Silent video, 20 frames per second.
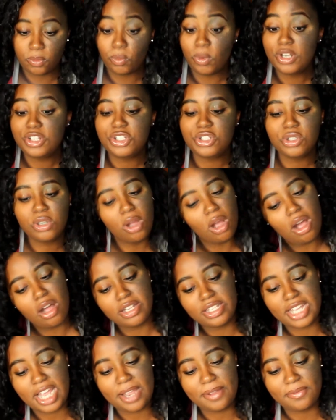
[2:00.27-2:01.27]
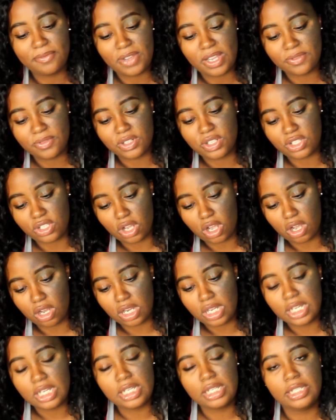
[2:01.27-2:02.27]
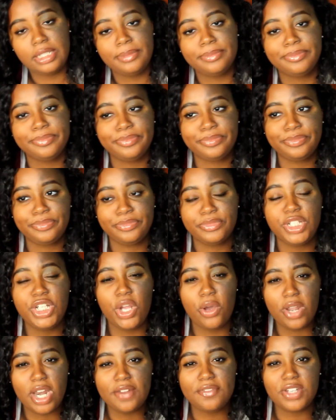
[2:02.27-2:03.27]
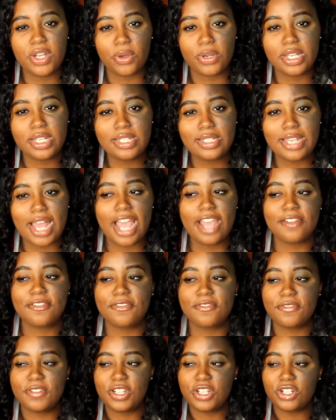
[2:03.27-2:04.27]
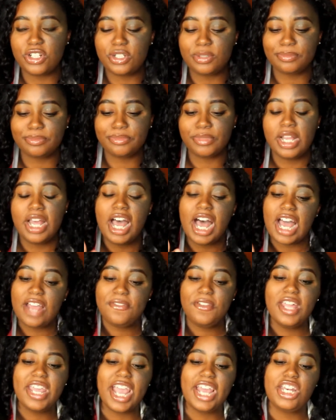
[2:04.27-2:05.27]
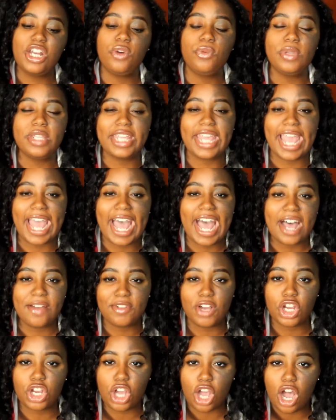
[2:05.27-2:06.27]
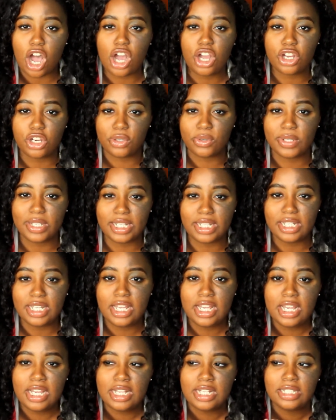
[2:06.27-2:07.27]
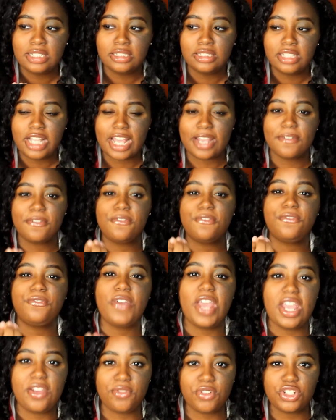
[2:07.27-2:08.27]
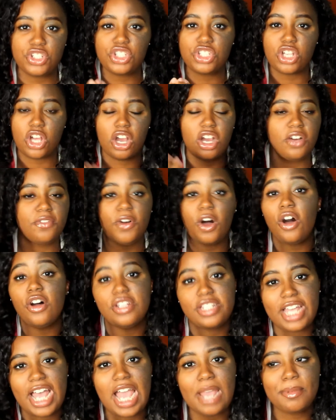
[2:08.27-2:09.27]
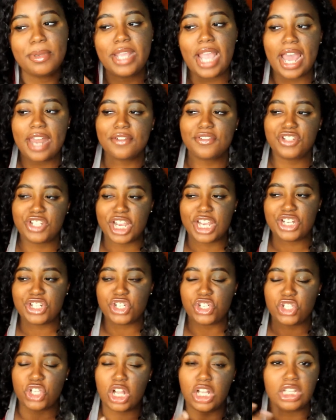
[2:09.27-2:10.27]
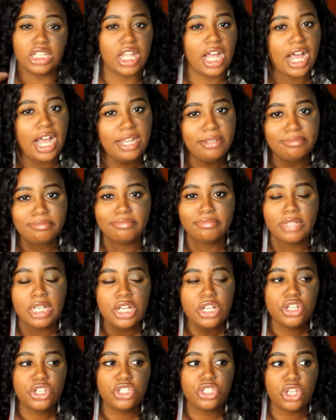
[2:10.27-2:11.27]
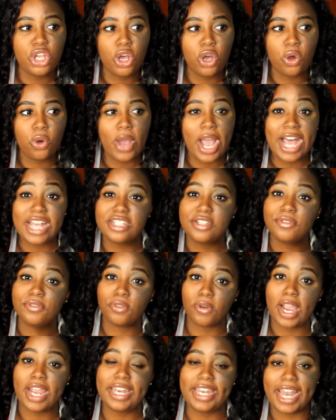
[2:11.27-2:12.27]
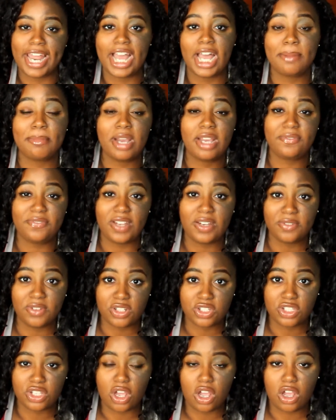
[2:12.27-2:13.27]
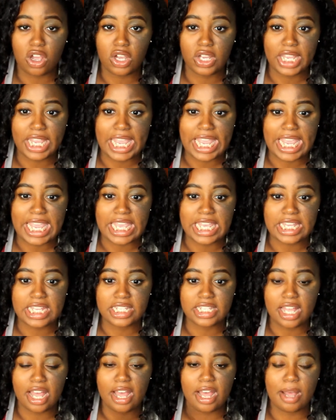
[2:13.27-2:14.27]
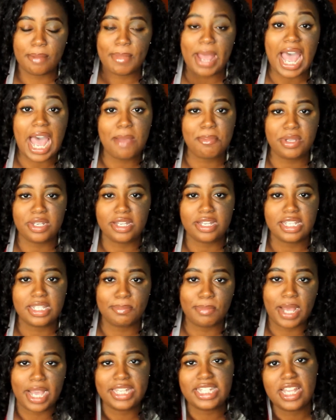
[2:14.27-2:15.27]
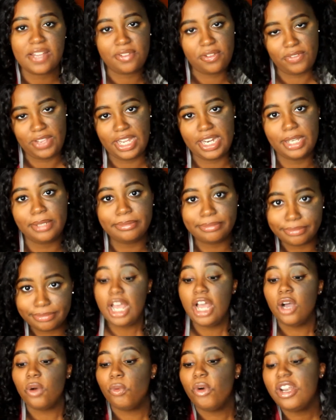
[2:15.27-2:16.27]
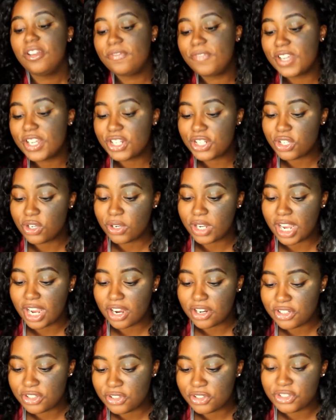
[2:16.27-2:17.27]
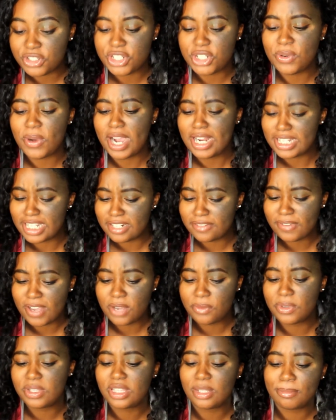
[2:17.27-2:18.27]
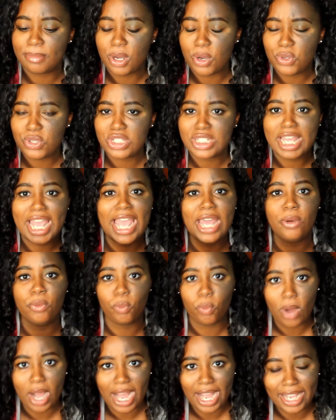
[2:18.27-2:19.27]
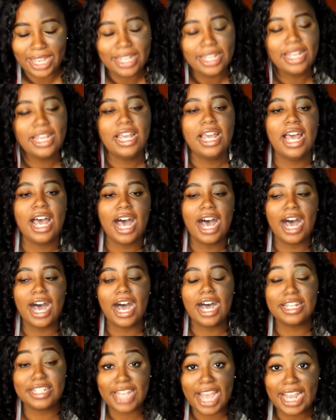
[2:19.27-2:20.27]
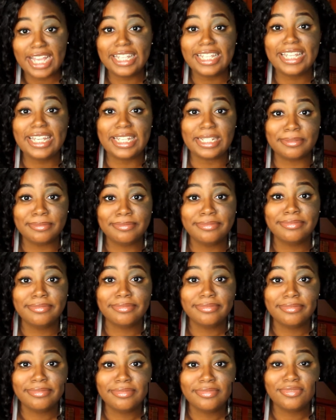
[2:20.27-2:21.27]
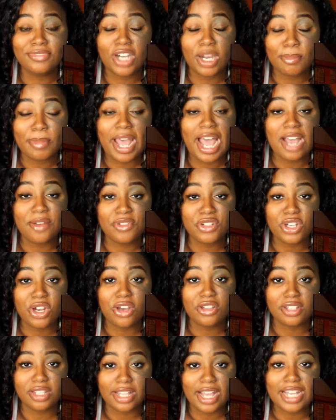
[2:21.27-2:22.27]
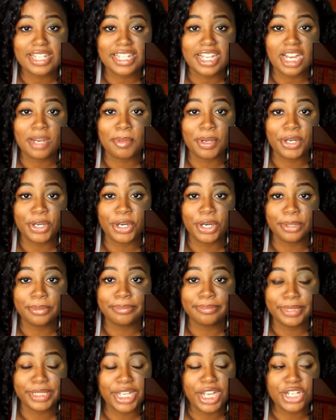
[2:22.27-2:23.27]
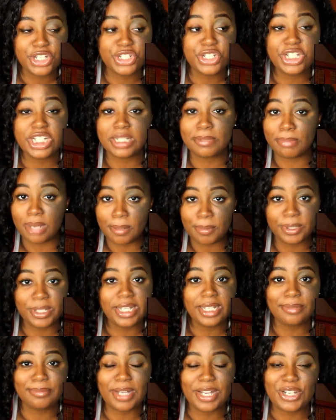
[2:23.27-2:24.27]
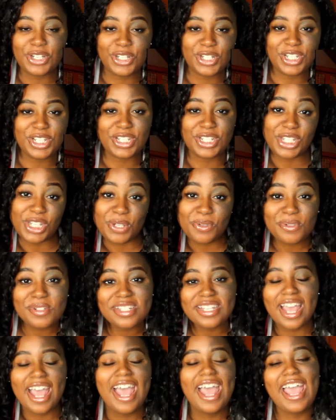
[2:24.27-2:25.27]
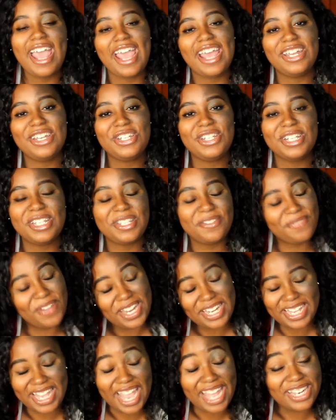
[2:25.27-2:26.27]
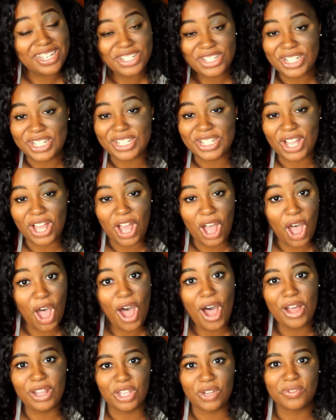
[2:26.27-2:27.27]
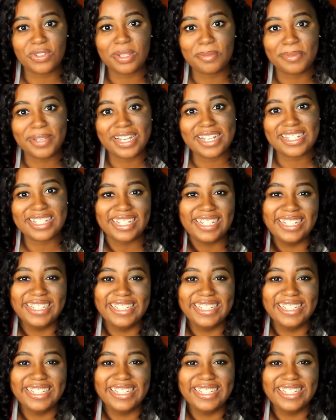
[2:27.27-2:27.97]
What's your all-time favorite song? You know what I've noticed? I feel like I don't really have a concrete, like, favorite song of all time. It kind of changes a lot. So as of right now, my favorite song is Happiness by Deaf Havana. What fictional character do you identify with the most and why? Ty Lee from Avatar The Last Airbender, because she's bubbly and she's cute and she's funny and she's all over the place.